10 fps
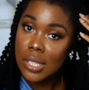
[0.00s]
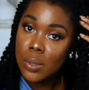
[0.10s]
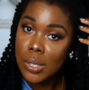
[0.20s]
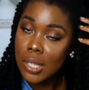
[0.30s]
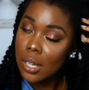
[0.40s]

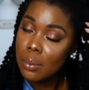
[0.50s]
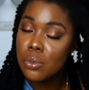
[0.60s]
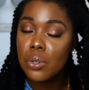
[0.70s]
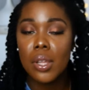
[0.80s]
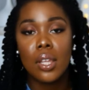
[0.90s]
this twist that
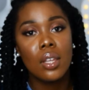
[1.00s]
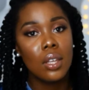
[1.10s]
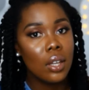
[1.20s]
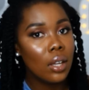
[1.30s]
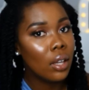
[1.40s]
I'm doing,
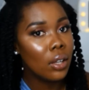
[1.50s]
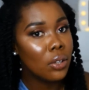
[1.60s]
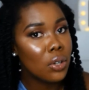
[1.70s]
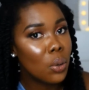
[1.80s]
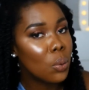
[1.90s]

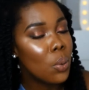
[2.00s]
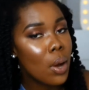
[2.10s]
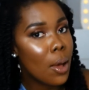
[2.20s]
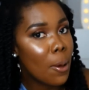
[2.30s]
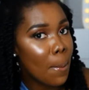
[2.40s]
you
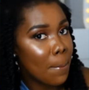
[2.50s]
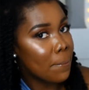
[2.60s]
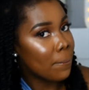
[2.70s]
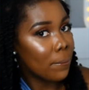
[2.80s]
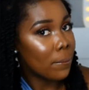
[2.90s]

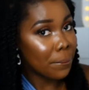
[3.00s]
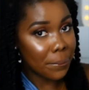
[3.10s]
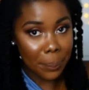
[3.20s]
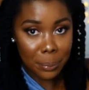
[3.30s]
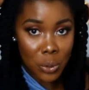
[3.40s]
know,
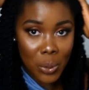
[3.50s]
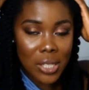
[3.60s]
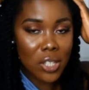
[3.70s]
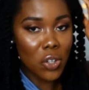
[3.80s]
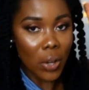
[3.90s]

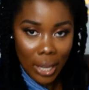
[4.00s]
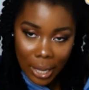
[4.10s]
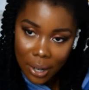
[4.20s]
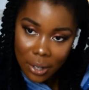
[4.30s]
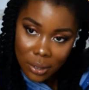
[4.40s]
twisting your
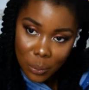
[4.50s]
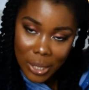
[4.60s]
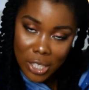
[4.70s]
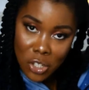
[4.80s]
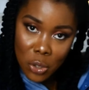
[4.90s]
hair
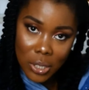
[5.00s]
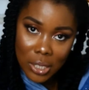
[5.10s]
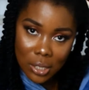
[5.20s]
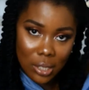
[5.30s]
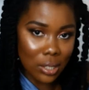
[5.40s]
when it's
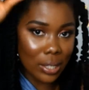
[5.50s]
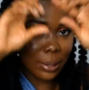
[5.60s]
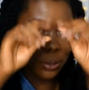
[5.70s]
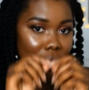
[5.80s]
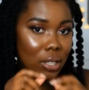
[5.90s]
shorter is
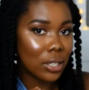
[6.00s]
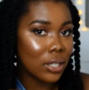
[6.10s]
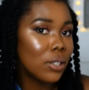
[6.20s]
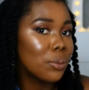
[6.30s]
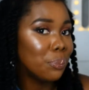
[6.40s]
like
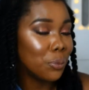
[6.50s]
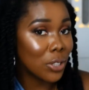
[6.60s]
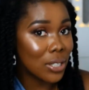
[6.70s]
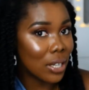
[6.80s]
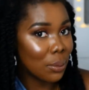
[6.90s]

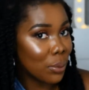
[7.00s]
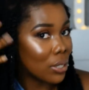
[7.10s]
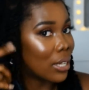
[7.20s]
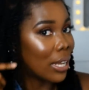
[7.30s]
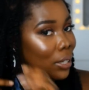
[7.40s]
you're done,
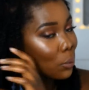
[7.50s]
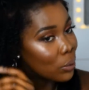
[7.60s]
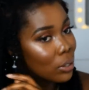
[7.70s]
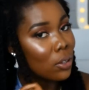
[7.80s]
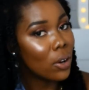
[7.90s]
but like
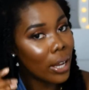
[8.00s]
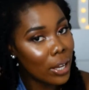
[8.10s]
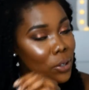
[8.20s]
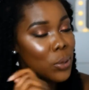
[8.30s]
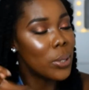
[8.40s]
with the long
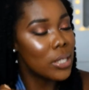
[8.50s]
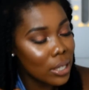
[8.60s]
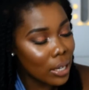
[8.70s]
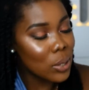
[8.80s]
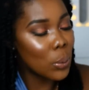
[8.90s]
hair, you're
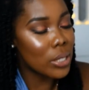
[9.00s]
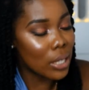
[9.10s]
twisting